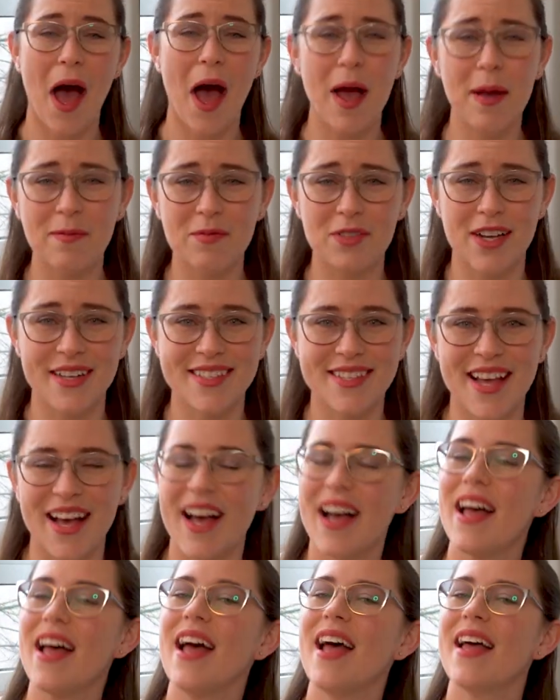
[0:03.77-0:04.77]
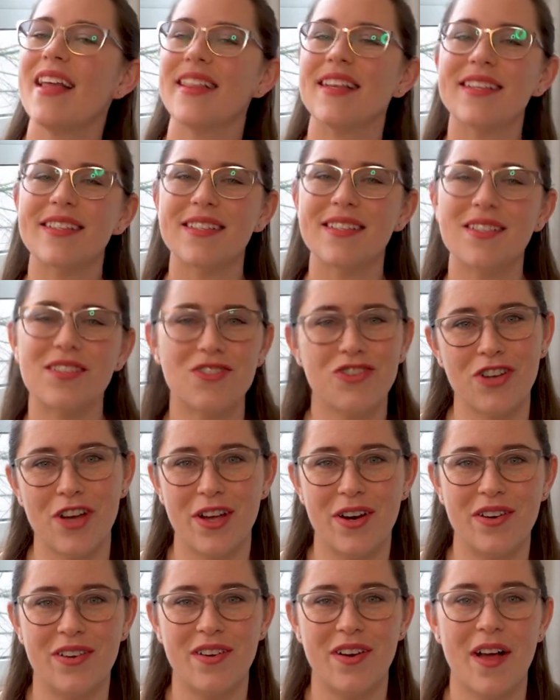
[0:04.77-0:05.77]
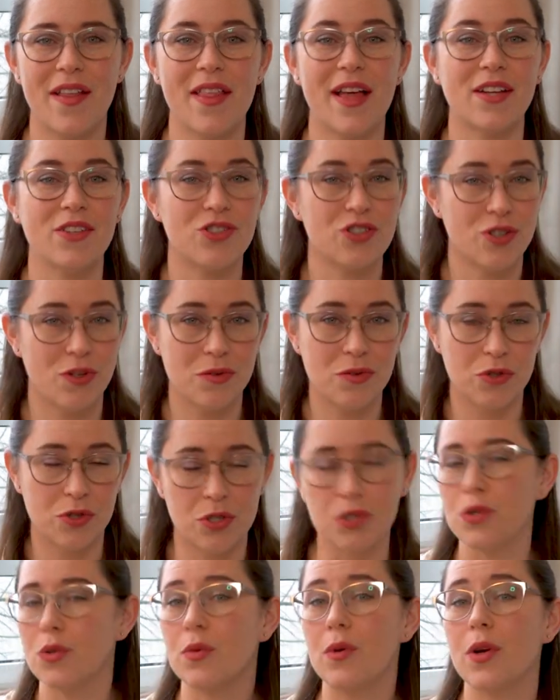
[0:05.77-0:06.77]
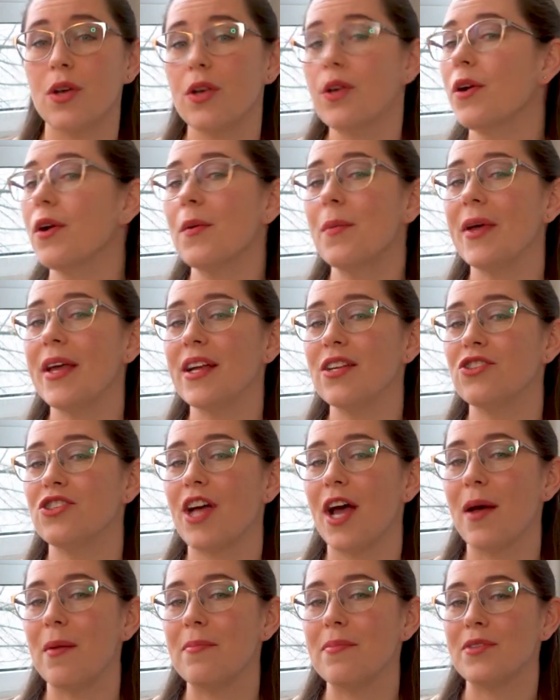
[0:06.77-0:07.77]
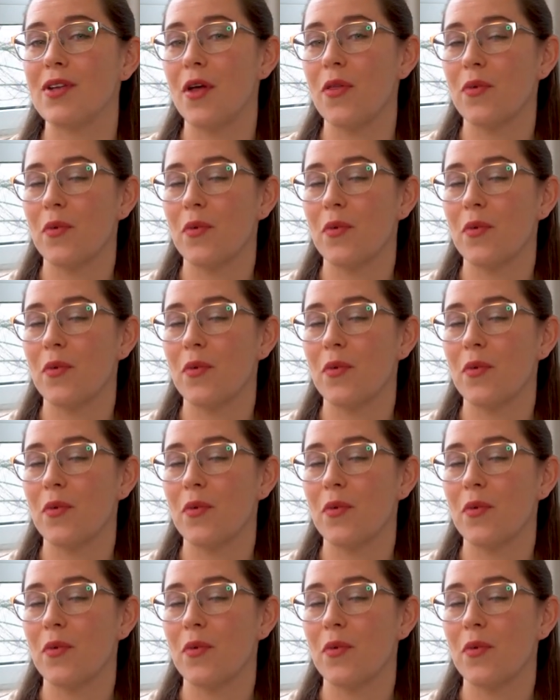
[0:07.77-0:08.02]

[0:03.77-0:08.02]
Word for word: I'm Jessica. This is a channel that shows you European gems